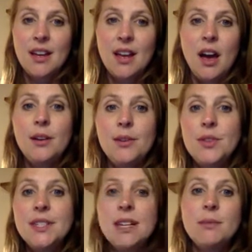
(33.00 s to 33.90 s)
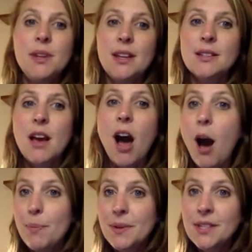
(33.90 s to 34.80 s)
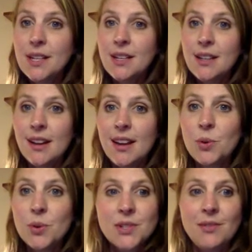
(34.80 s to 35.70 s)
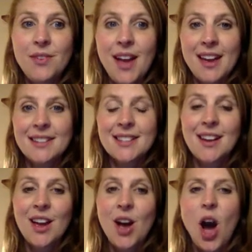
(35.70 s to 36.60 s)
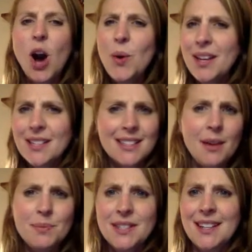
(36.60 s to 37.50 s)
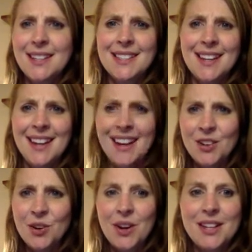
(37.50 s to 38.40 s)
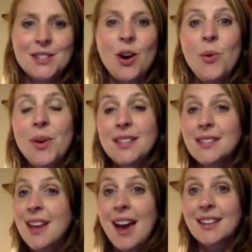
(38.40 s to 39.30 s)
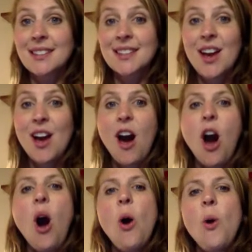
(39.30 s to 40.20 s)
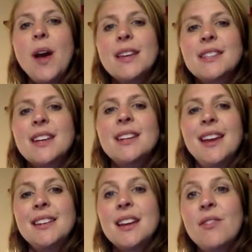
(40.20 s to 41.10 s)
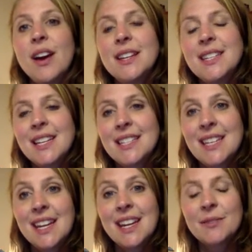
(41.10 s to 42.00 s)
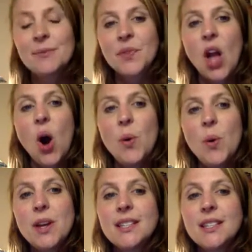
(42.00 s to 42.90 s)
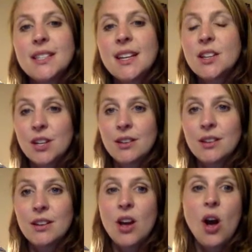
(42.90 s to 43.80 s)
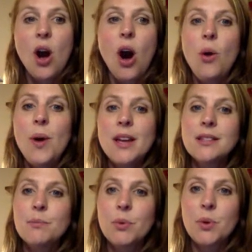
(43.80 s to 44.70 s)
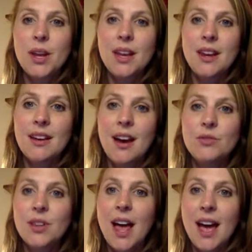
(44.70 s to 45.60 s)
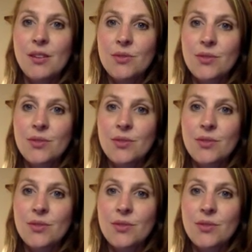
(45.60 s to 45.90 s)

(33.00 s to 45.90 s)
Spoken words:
Out of the dimness, opposite equals advance, always substance and increase, always sex, always a knit of identity, always distinction, always a breed of life.